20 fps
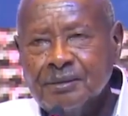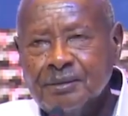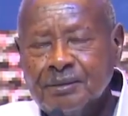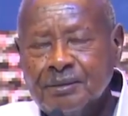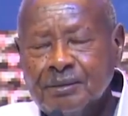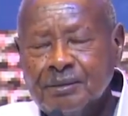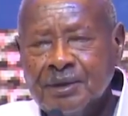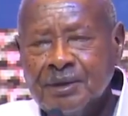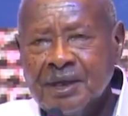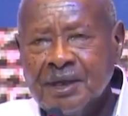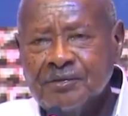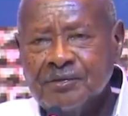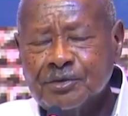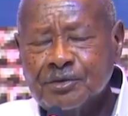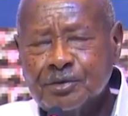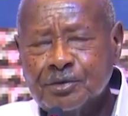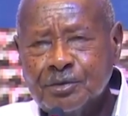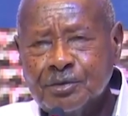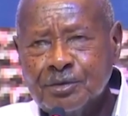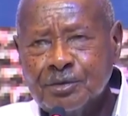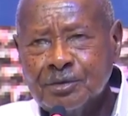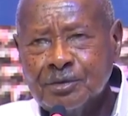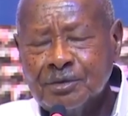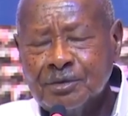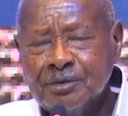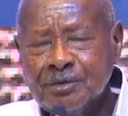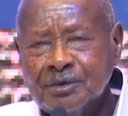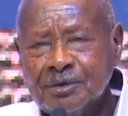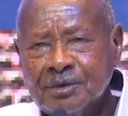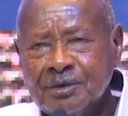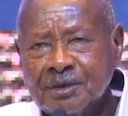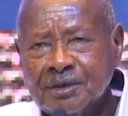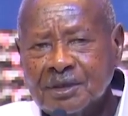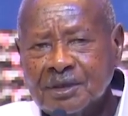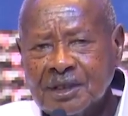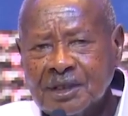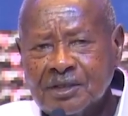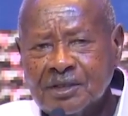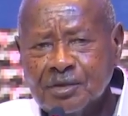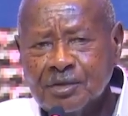we have two
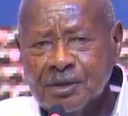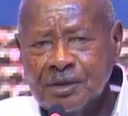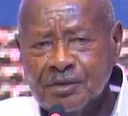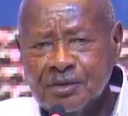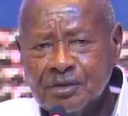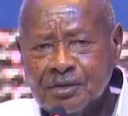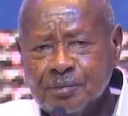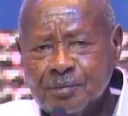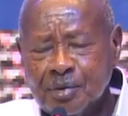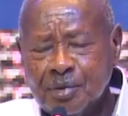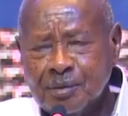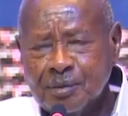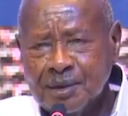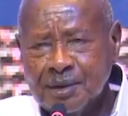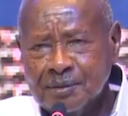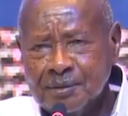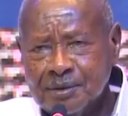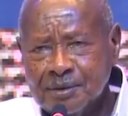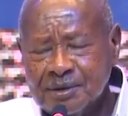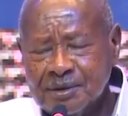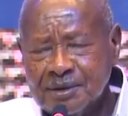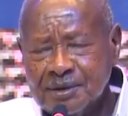categories of problems.